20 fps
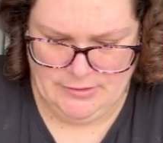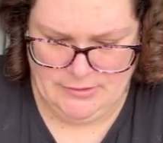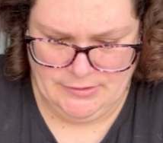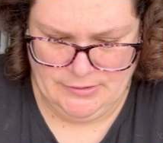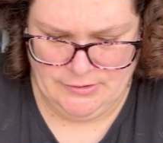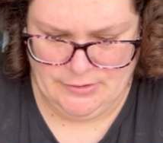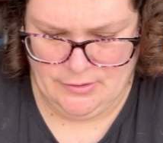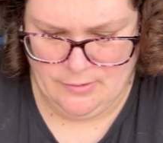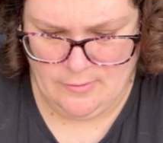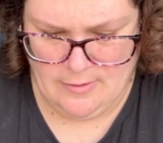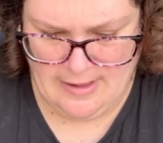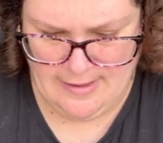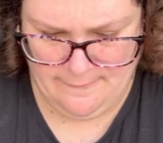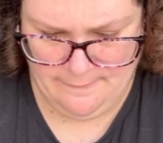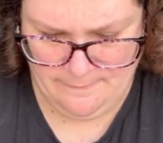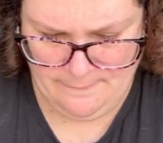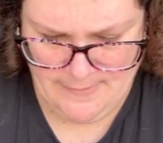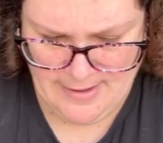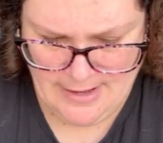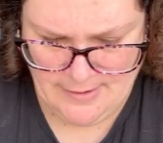So I've
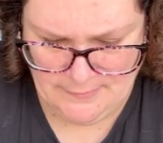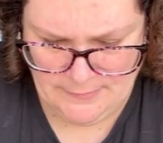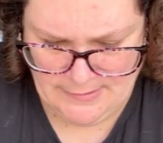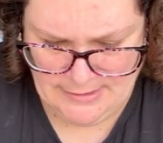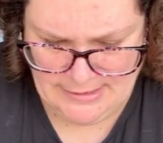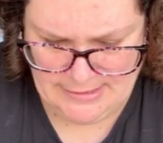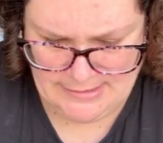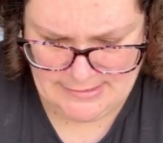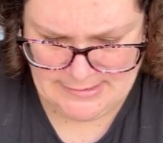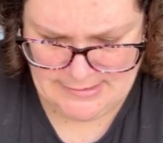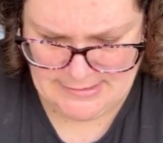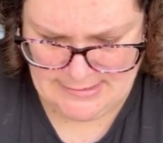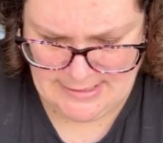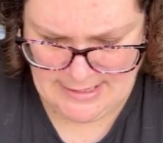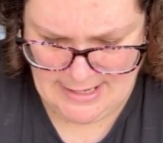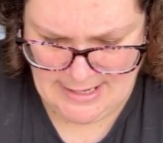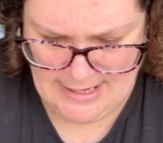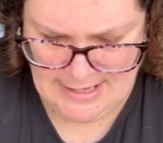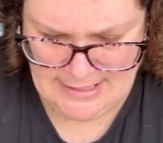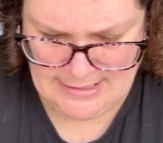found that it's
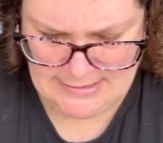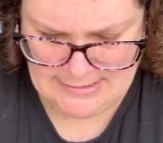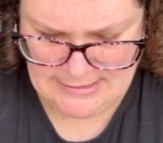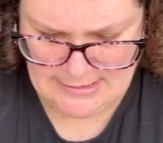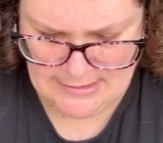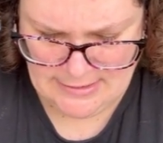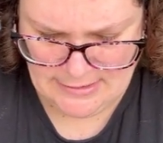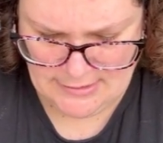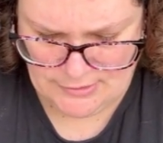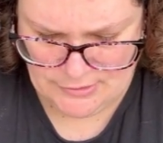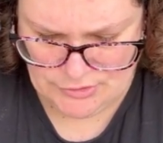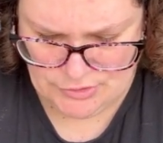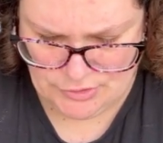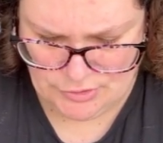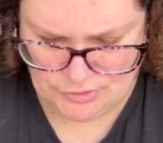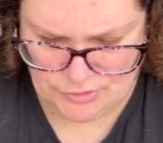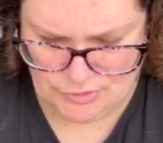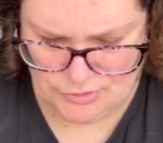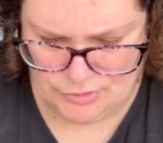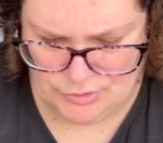easier
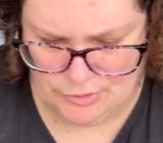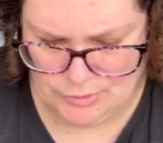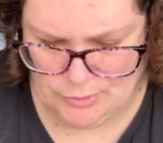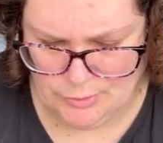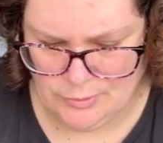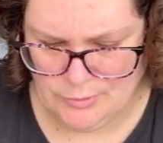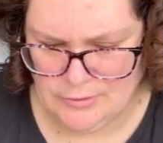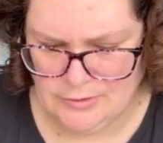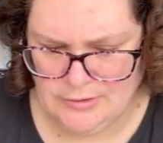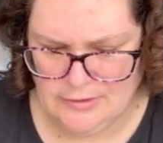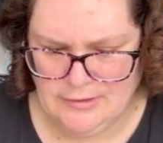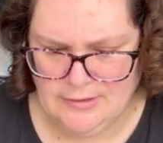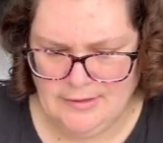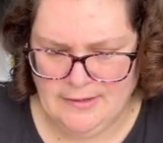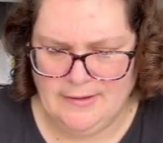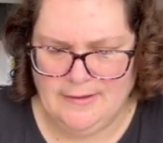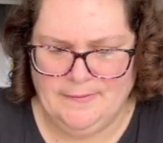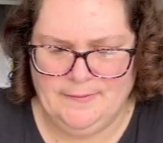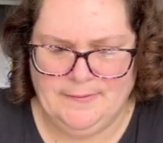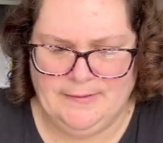to do
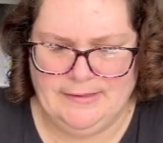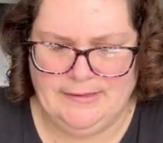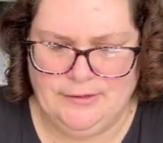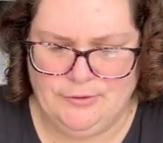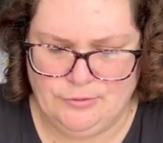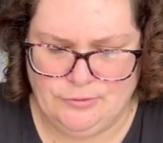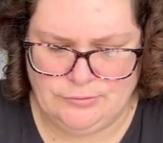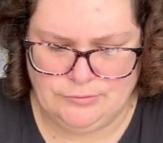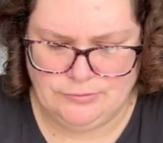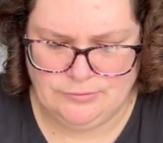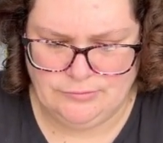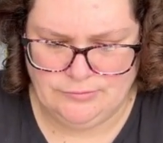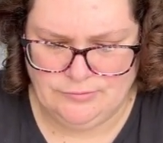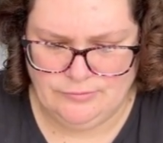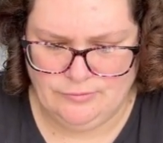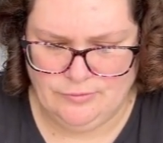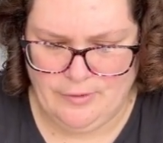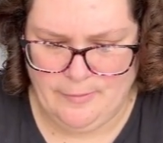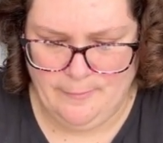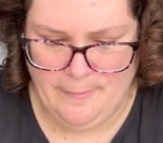the little
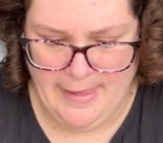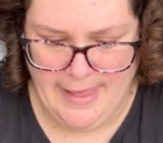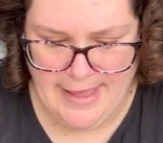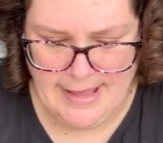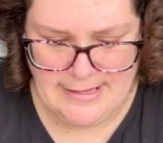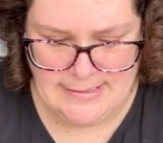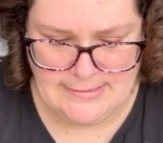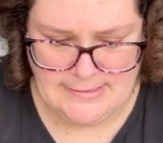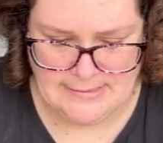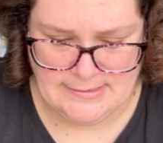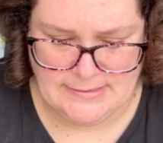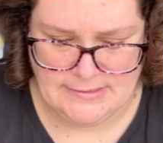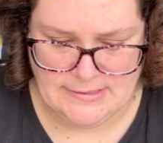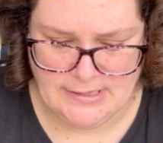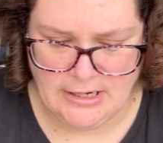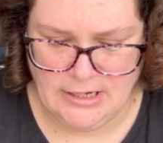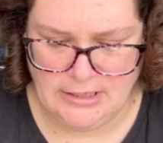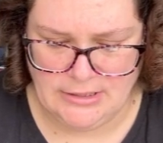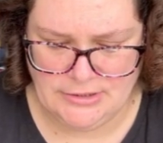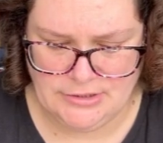repairs and
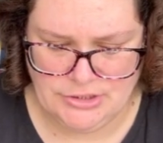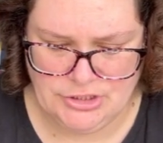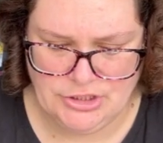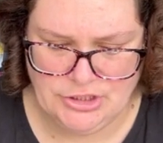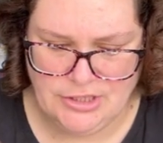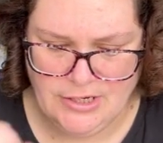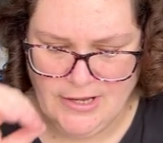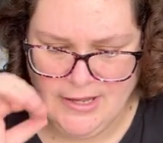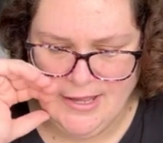such,